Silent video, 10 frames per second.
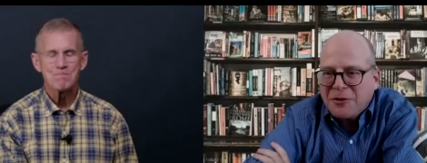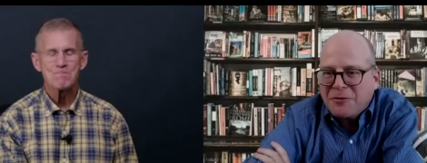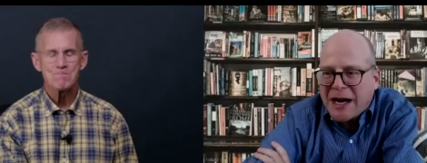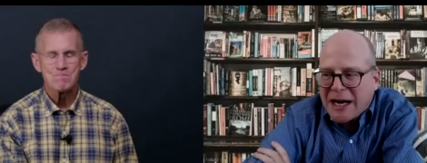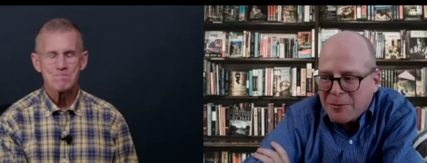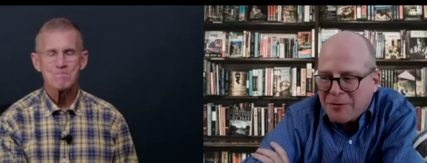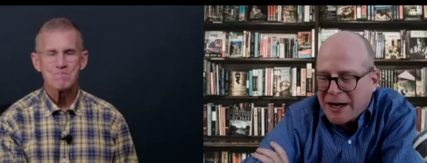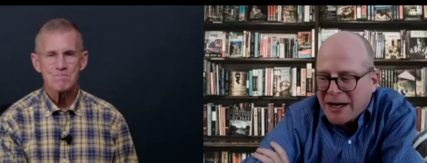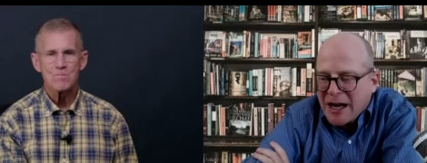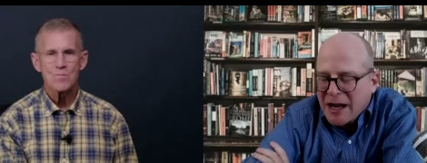Speaker 1: you've got to move
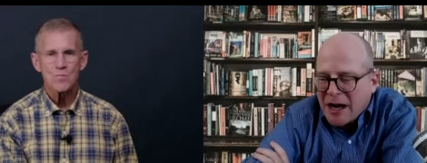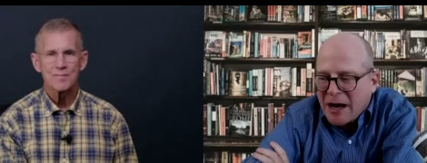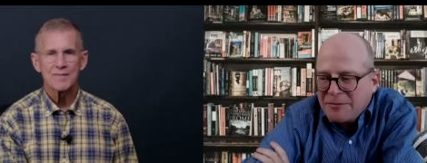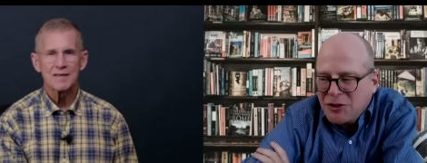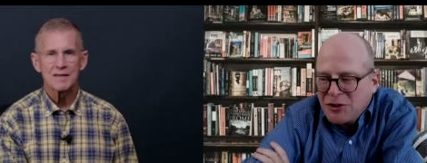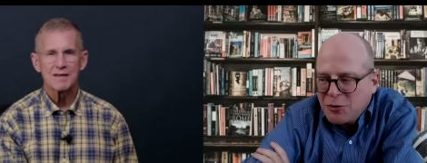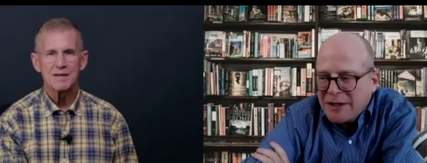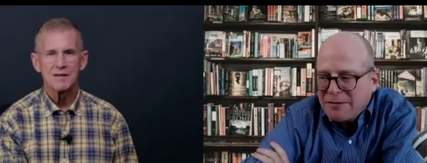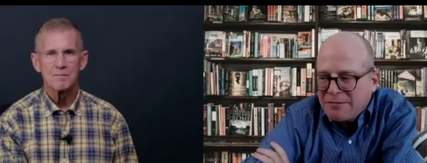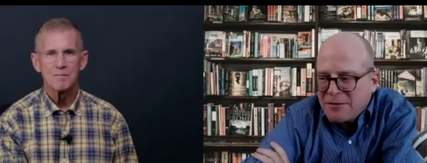ahead
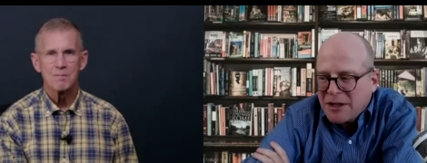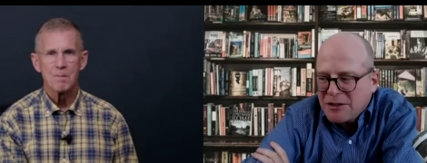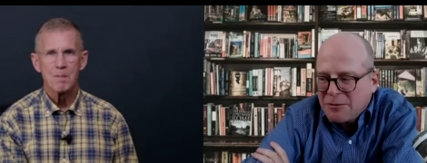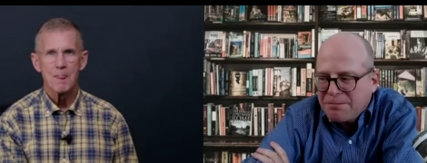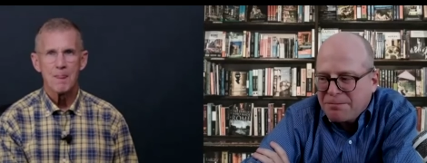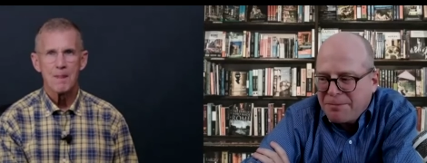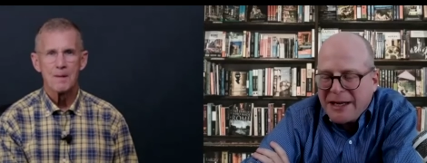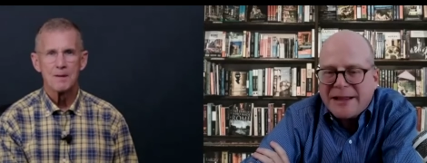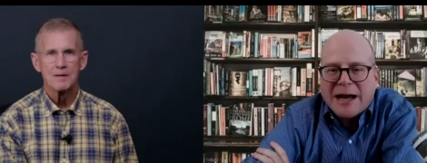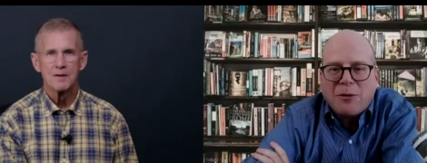doing you know,
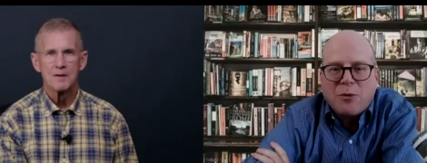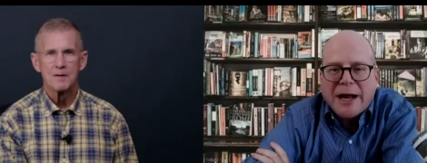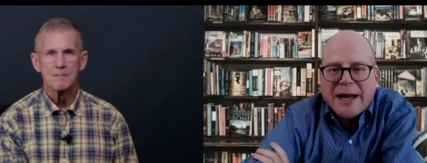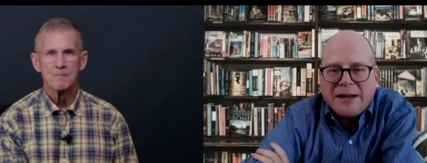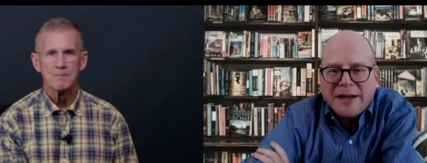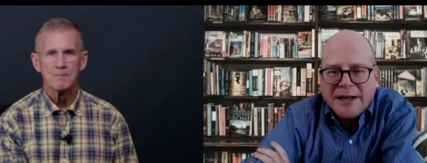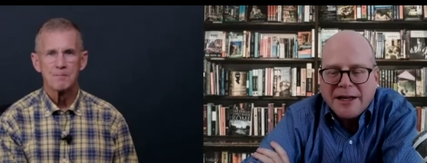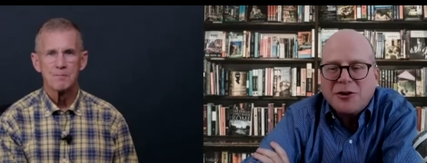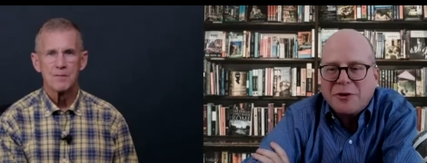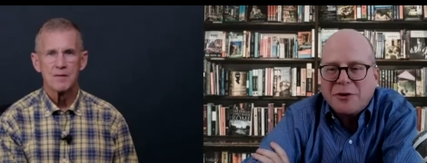being that way
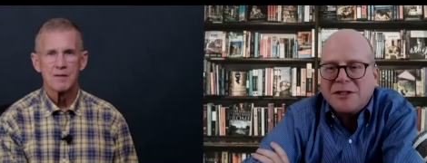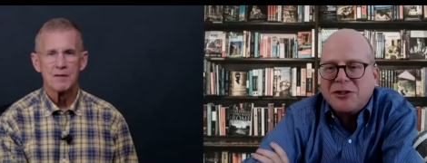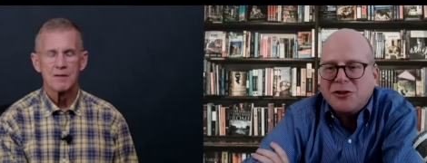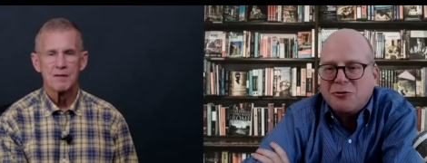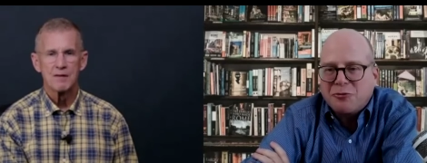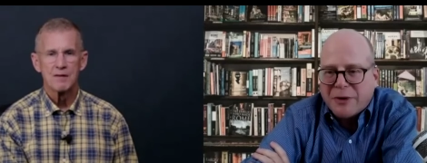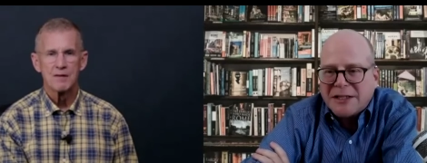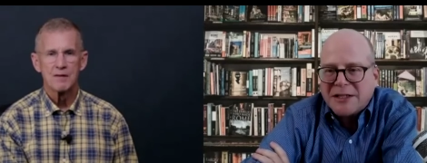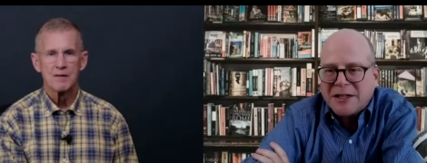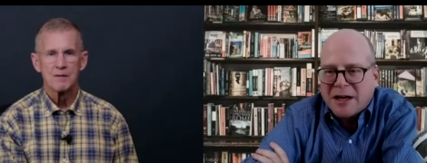increases your
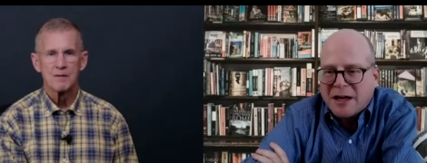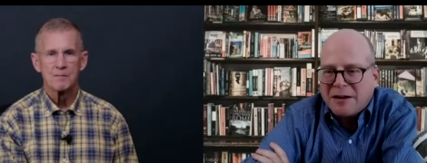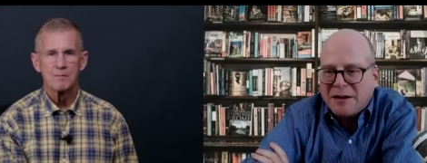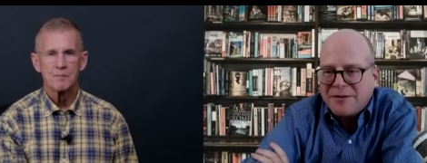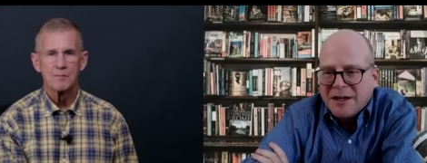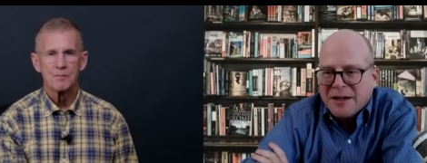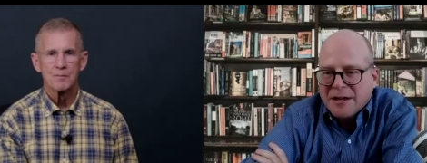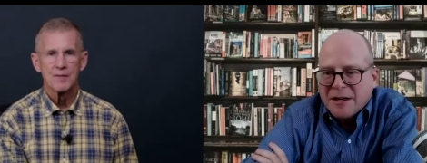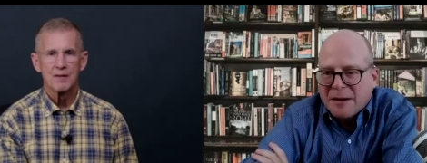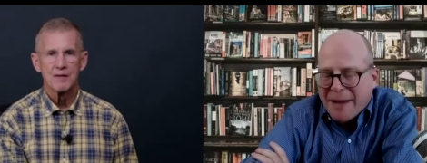risk of
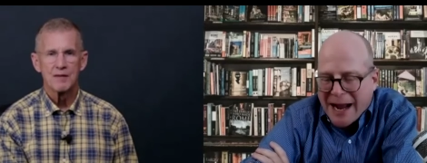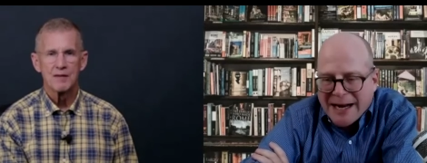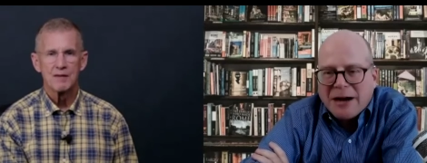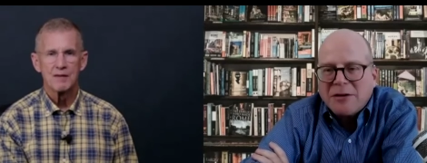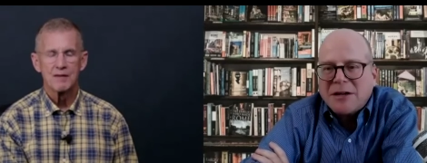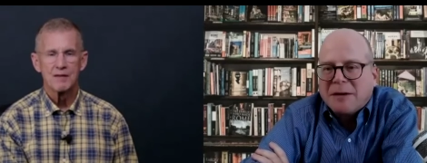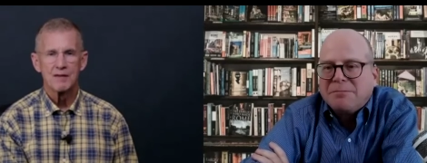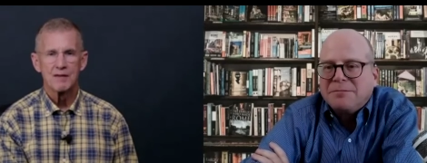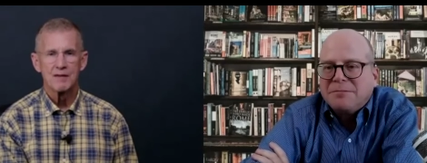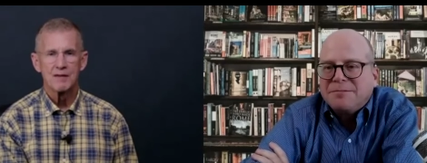
Speaker 2: a bad
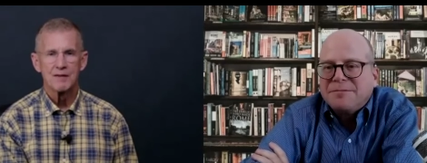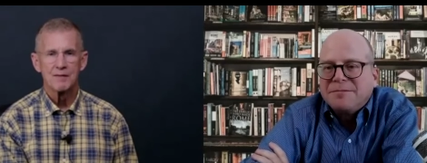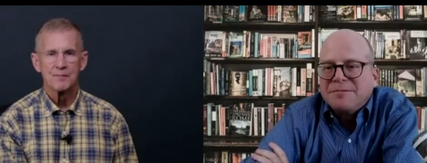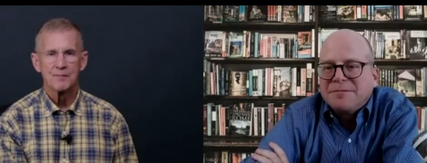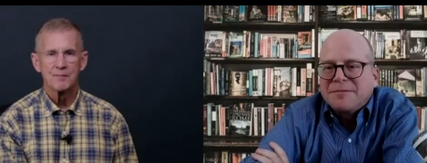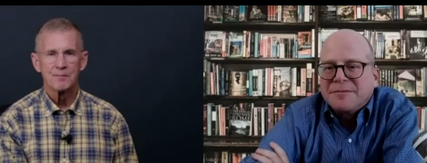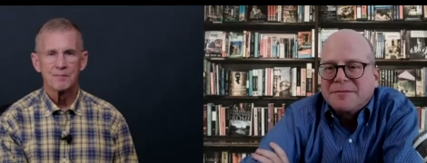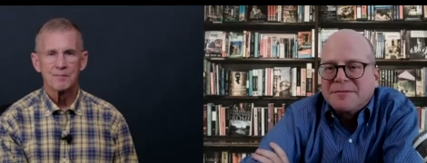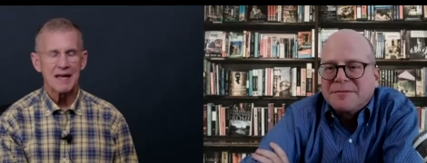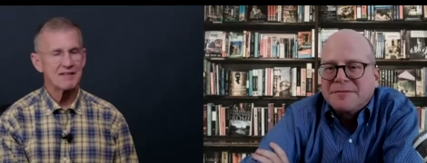outcome
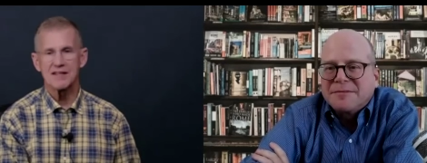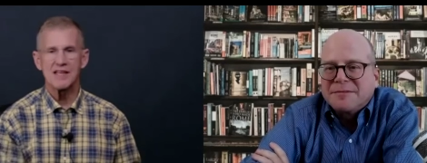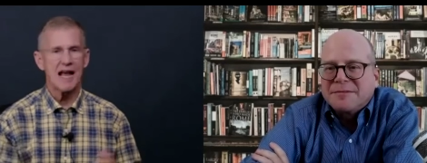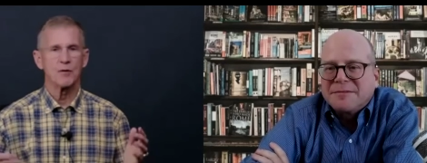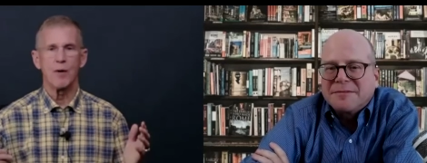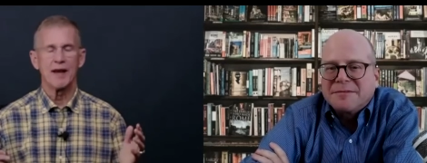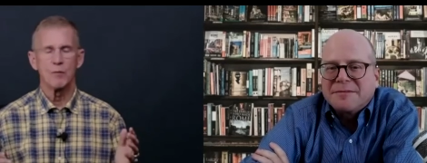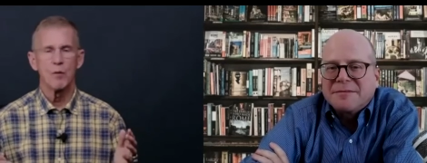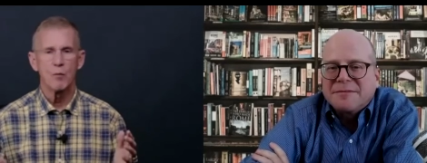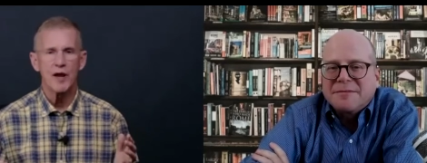that's exactly right
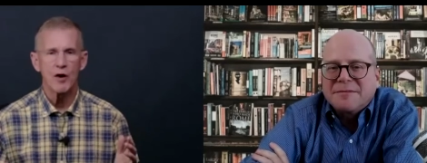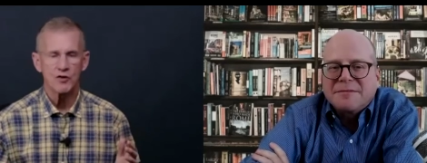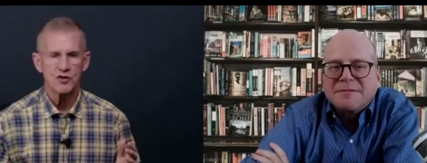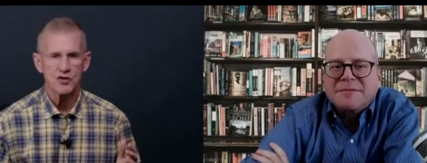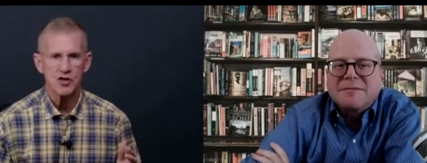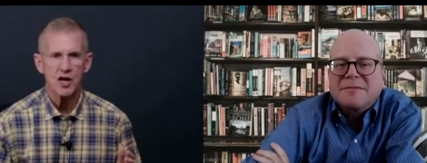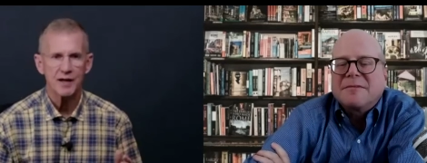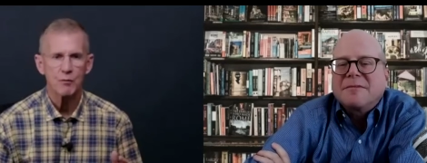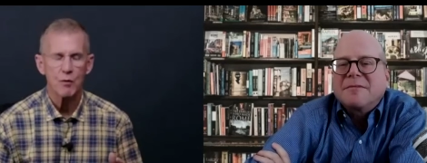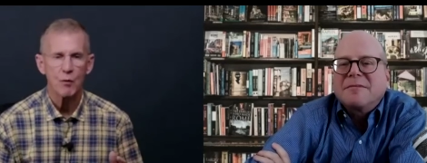when we are
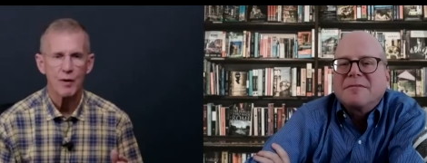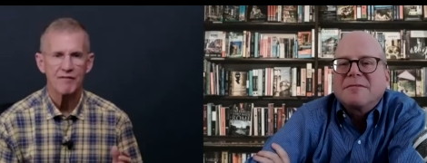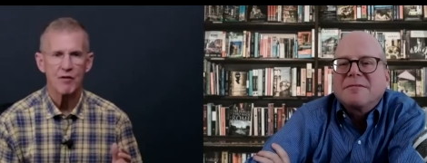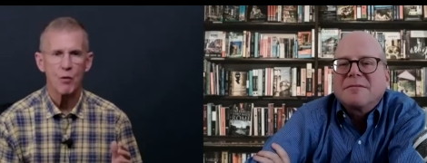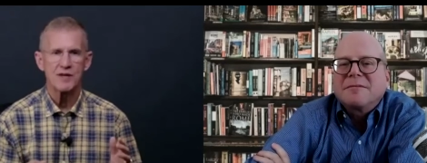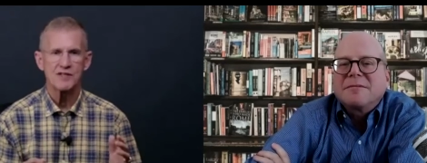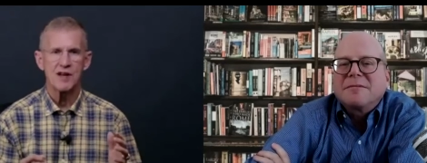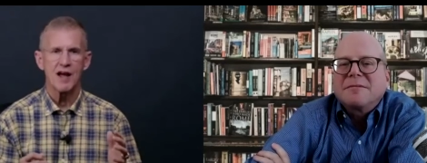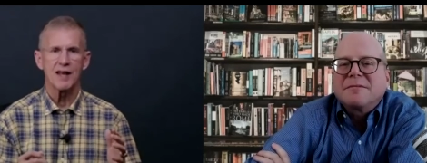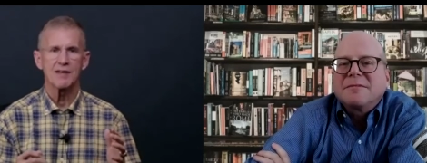stuck in what we have always
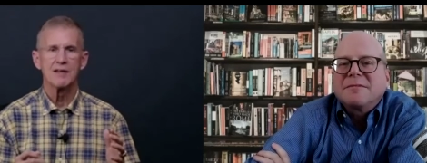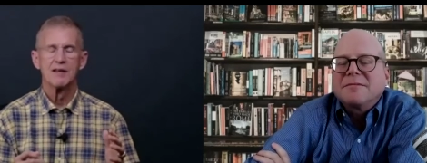done